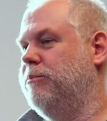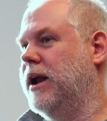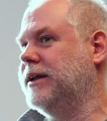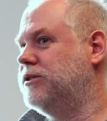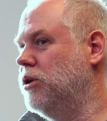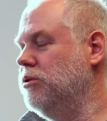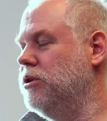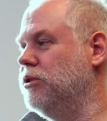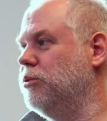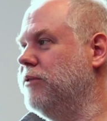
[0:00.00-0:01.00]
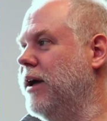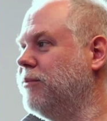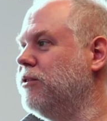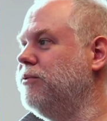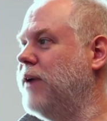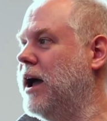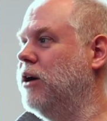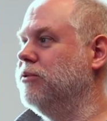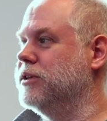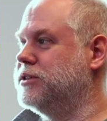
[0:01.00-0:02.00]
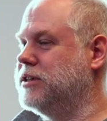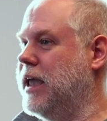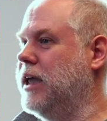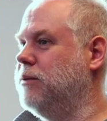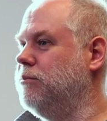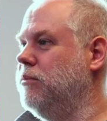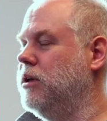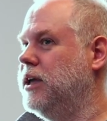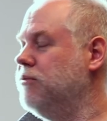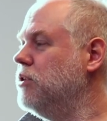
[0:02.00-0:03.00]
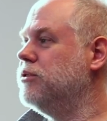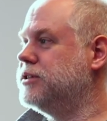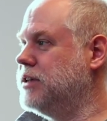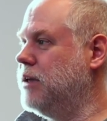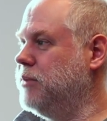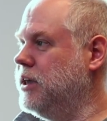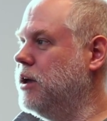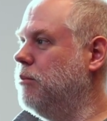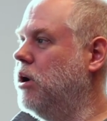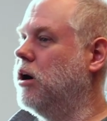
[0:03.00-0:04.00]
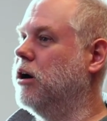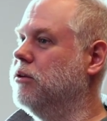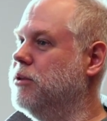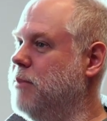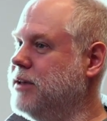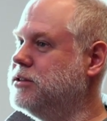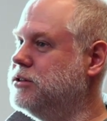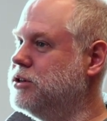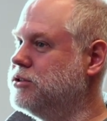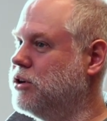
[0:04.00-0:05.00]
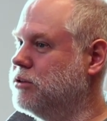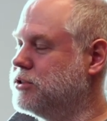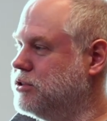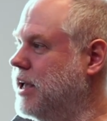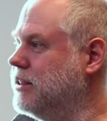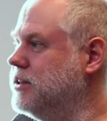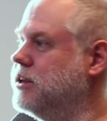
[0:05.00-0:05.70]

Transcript: But I don't know that we've ever found the same, even though the same EMR, the messages are slightly